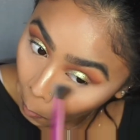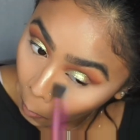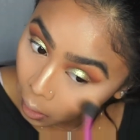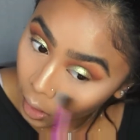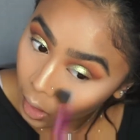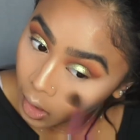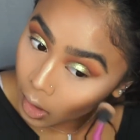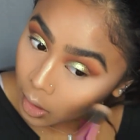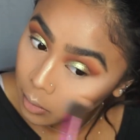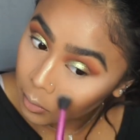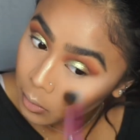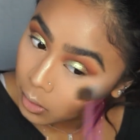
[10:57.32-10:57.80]

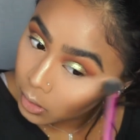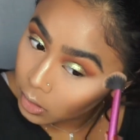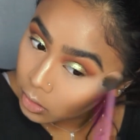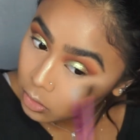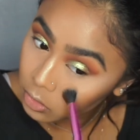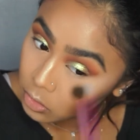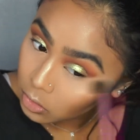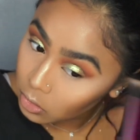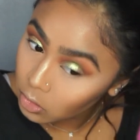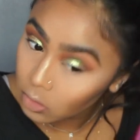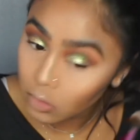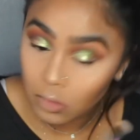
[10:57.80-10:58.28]
And I'm
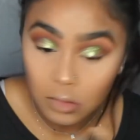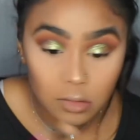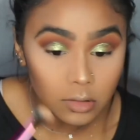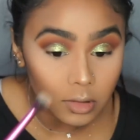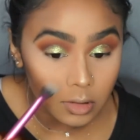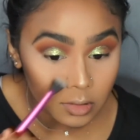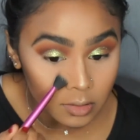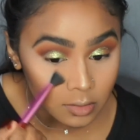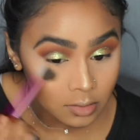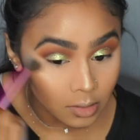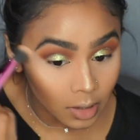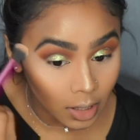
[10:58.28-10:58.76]
going to use
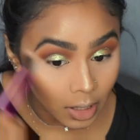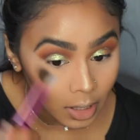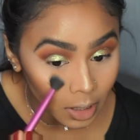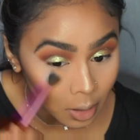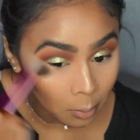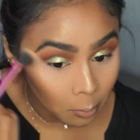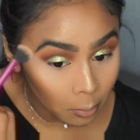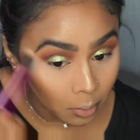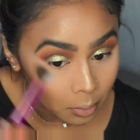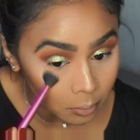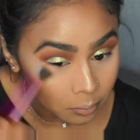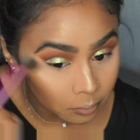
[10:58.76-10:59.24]
the
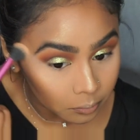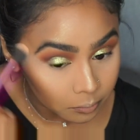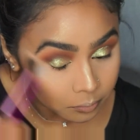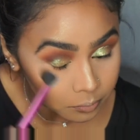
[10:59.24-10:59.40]
same